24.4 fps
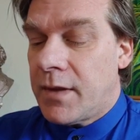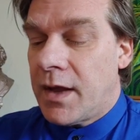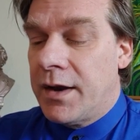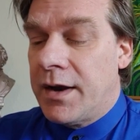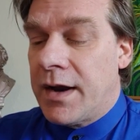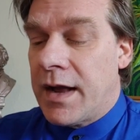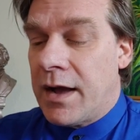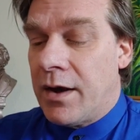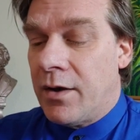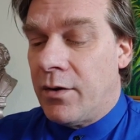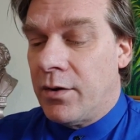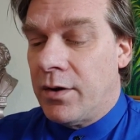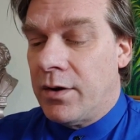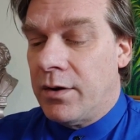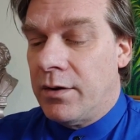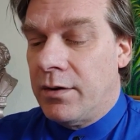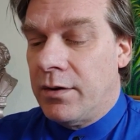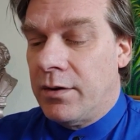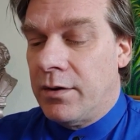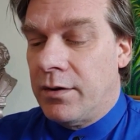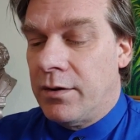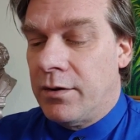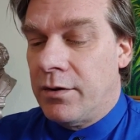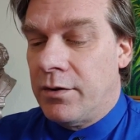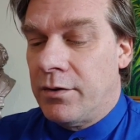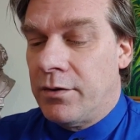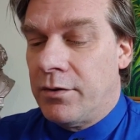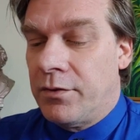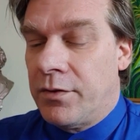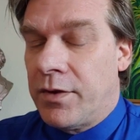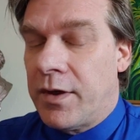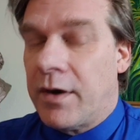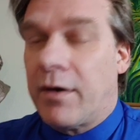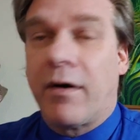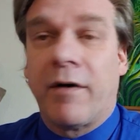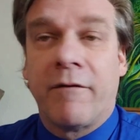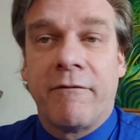Now,
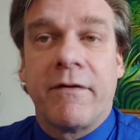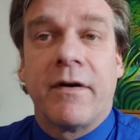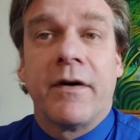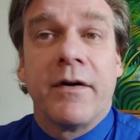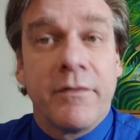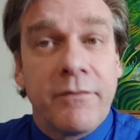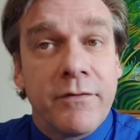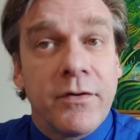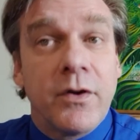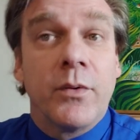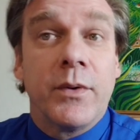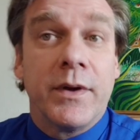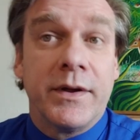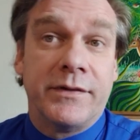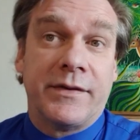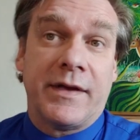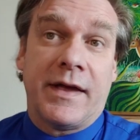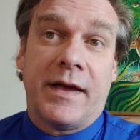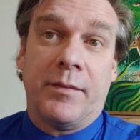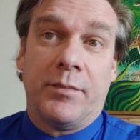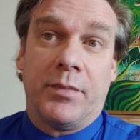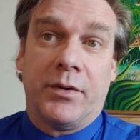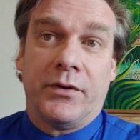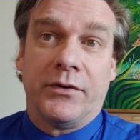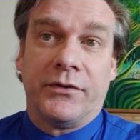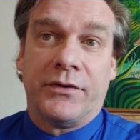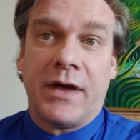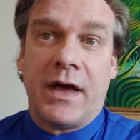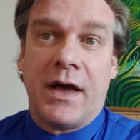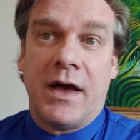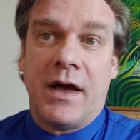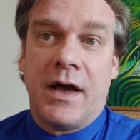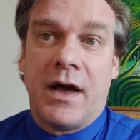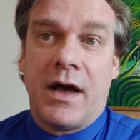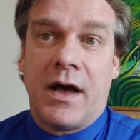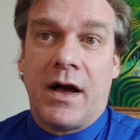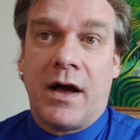there are very few examples
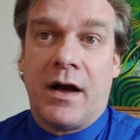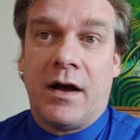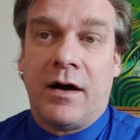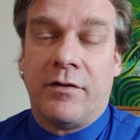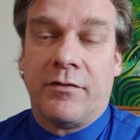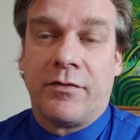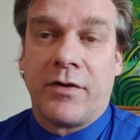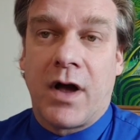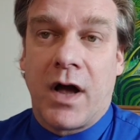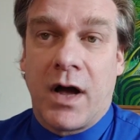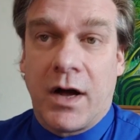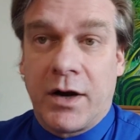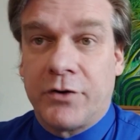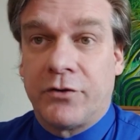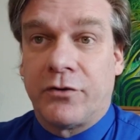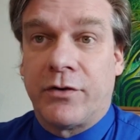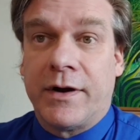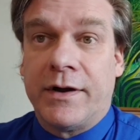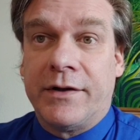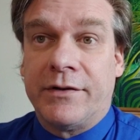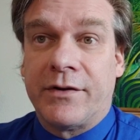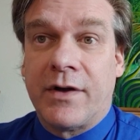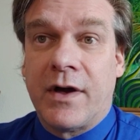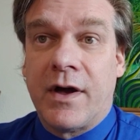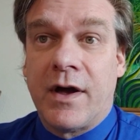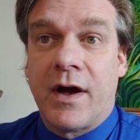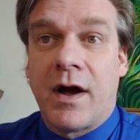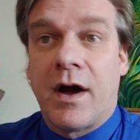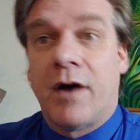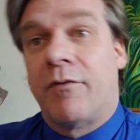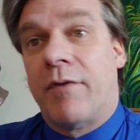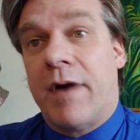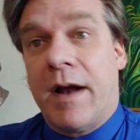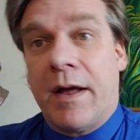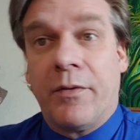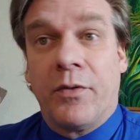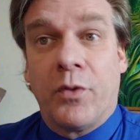of countries
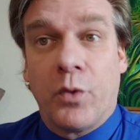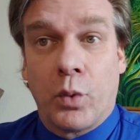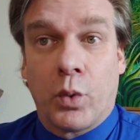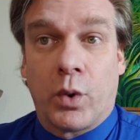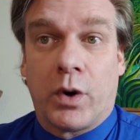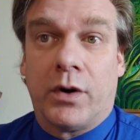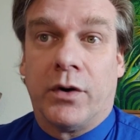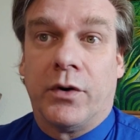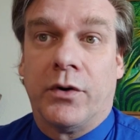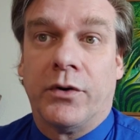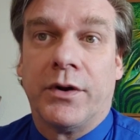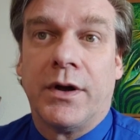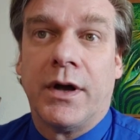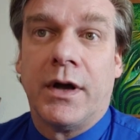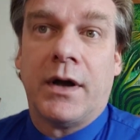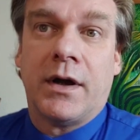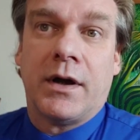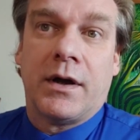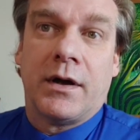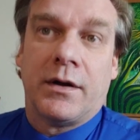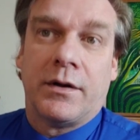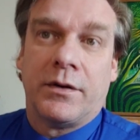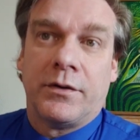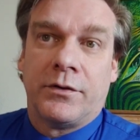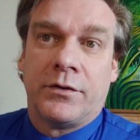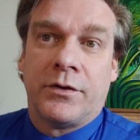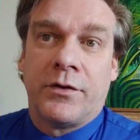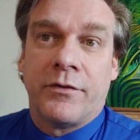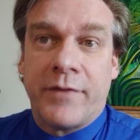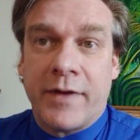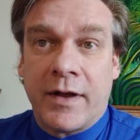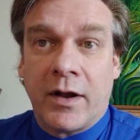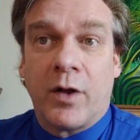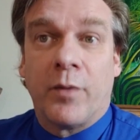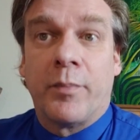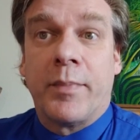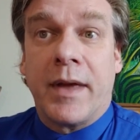around the world
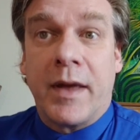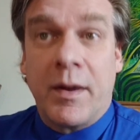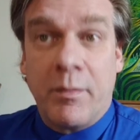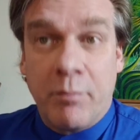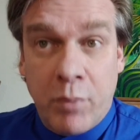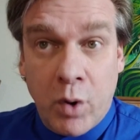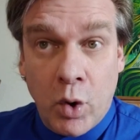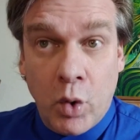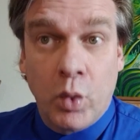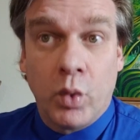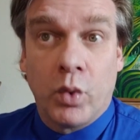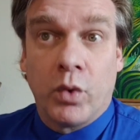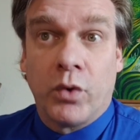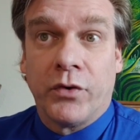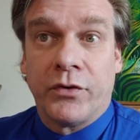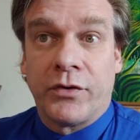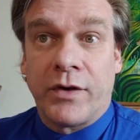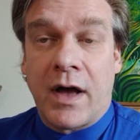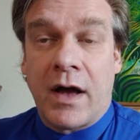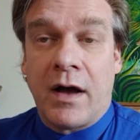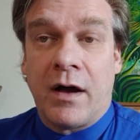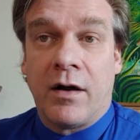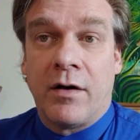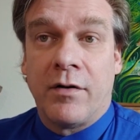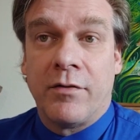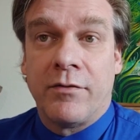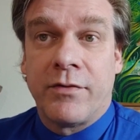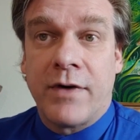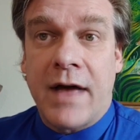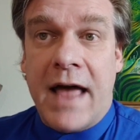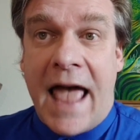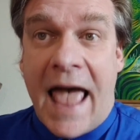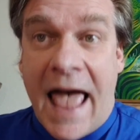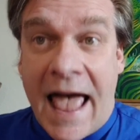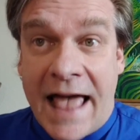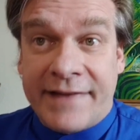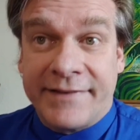developing pools of
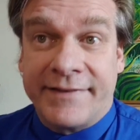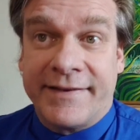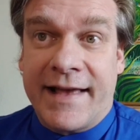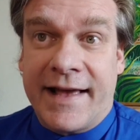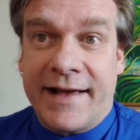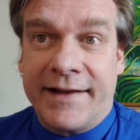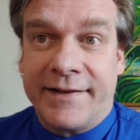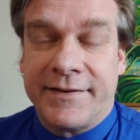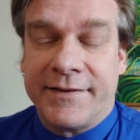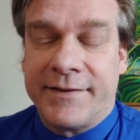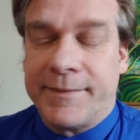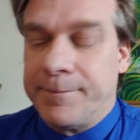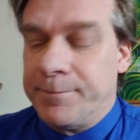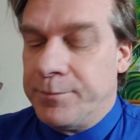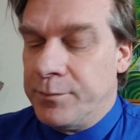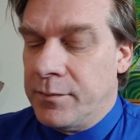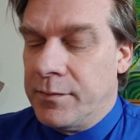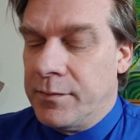assets.